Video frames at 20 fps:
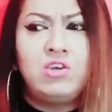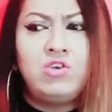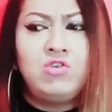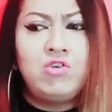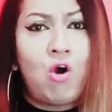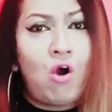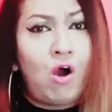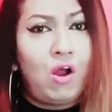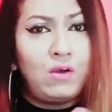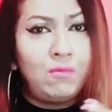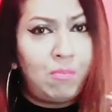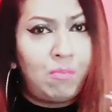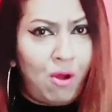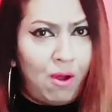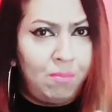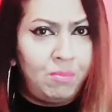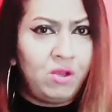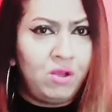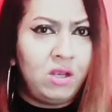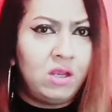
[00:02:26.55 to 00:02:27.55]

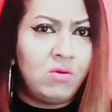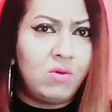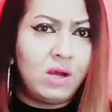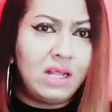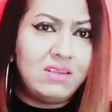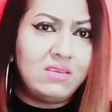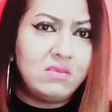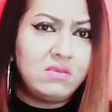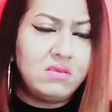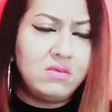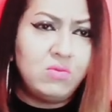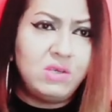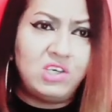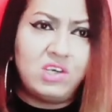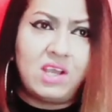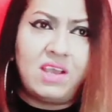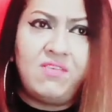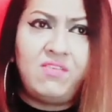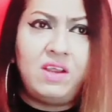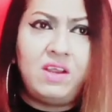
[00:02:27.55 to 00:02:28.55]
non-popular ones, which
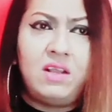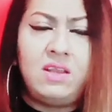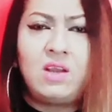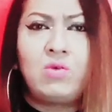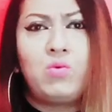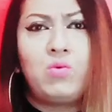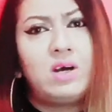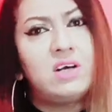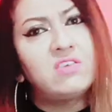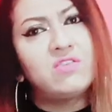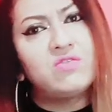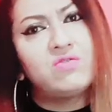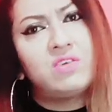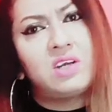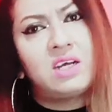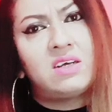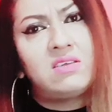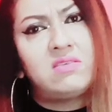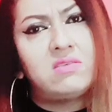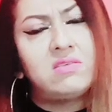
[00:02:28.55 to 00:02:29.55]
I feel that works for
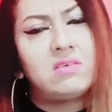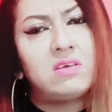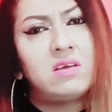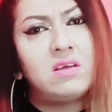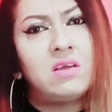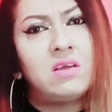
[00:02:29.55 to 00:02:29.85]
us.